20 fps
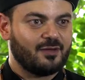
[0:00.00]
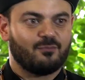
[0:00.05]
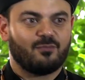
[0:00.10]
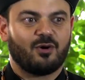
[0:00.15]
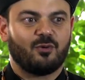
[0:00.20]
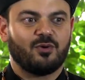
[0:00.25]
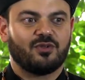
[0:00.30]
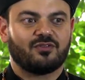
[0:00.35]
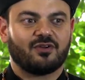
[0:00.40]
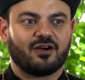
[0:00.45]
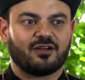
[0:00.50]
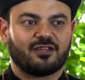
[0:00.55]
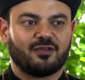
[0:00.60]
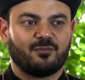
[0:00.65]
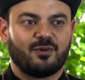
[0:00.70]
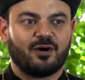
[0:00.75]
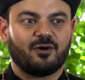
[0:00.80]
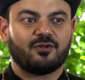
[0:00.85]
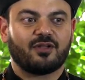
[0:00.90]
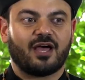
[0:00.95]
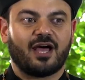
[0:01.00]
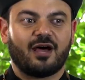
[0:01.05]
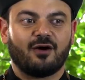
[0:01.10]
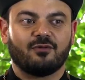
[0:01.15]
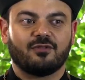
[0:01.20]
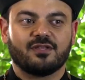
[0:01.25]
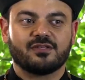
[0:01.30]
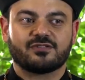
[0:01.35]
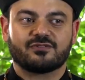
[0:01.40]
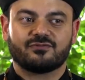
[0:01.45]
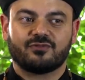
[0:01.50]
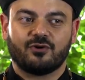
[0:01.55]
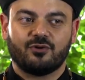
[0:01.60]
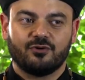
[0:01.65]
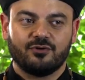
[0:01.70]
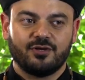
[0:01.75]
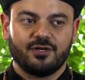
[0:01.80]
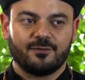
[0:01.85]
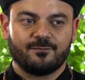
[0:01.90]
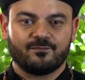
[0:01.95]
But we talked about how this
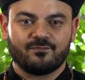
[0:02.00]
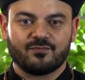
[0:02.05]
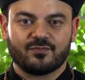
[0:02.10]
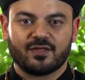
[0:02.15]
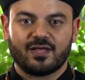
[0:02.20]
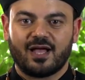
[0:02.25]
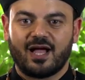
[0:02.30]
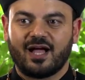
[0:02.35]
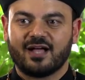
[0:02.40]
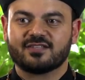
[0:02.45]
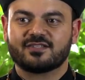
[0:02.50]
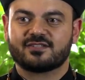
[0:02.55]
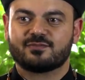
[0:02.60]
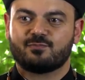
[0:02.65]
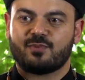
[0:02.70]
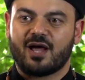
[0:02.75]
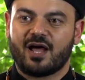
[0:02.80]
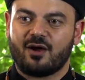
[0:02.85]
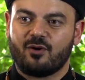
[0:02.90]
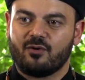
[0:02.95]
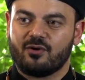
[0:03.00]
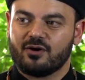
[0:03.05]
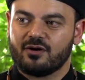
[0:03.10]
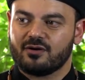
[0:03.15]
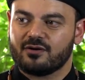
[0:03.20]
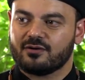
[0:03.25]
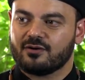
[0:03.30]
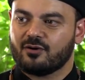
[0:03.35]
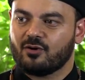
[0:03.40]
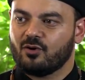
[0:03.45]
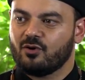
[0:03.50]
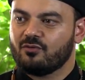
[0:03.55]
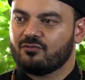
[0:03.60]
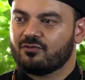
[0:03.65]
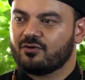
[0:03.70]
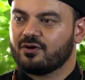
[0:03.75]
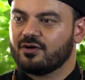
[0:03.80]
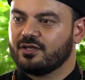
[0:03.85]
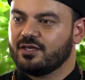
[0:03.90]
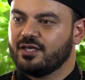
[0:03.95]
phone has power
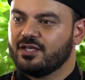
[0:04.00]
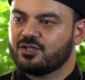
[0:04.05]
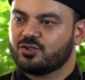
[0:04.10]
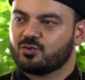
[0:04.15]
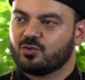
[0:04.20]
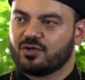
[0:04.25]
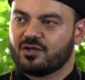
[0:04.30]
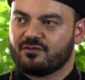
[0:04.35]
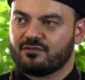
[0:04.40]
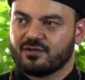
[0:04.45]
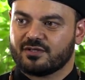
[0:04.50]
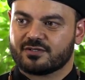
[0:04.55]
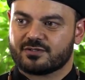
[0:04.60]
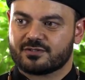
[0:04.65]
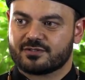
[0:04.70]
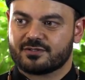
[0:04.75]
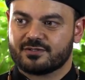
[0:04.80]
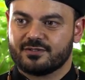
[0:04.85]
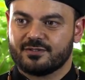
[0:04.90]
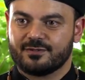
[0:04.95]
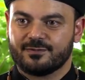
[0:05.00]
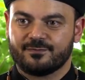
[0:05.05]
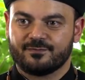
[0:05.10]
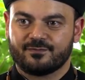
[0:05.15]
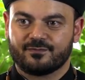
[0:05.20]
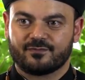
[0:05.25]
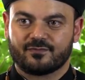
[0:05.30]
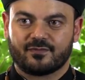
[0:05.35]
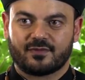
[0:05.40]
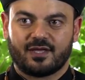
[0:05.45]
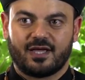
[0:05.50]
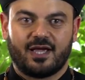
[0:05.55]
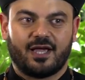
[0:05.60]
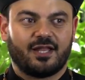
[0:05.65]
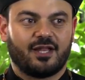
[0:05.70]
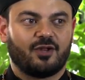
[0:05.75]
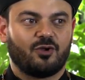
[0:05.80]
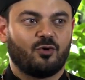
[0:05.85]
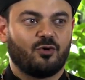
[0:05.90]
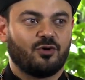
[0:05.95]
over each one of us.
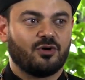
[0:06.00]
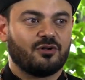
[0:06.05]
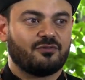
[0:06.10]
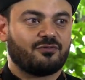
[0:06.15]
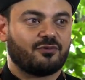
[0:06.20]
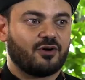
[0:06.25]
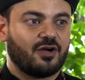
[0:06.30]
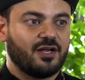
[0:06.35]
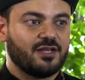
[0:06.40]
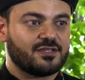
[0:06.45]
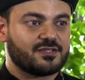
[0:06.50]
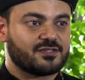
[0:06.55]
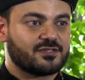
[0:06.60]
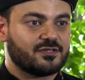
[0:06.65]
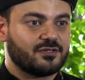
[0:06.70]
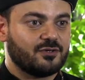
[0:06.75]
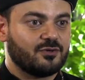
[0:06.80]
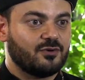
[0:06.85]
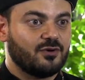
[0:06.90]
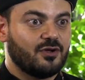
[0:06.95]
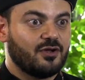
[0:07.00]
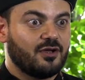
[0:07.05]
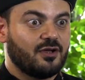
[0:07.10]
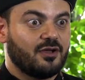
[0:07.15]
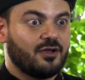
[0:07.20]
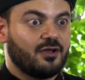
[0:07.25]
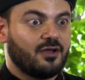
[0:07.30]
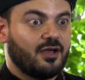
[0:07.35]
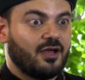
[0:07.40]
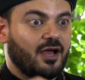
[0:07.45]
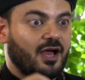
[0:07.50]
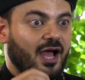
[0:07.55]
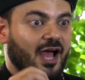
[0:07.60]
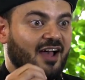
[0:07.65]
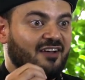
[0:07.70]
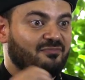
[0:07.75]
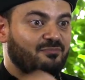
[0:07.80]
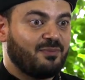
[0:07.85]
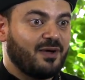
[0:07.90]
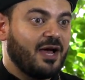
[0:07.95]
And in order for us to
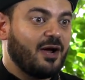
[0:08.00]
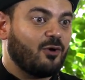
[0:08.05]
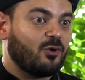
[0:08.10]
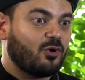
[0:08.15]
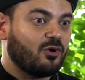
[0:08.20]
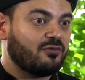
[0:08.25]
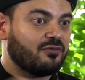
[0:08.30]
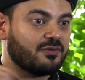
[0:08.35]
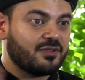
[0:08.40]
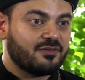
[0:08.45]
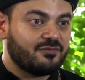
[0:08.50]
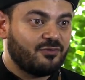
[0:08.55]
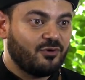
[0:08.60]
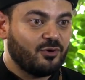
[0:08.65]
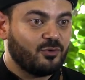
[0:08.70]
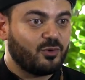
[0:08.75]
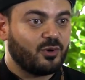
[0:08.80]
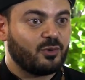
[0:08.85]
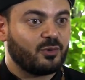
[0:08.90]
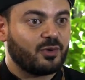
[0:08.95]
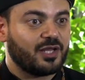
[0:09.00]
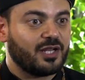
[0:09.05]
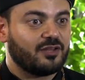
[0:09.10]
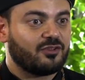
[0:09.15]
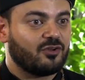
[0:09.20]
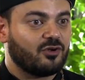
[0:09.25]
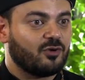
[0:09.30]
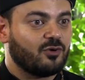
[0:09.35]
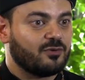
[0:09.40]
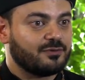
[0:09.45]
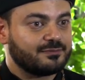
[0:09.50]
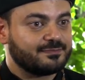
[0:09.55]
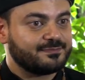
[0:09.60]
have power over the phone, what are we going to do?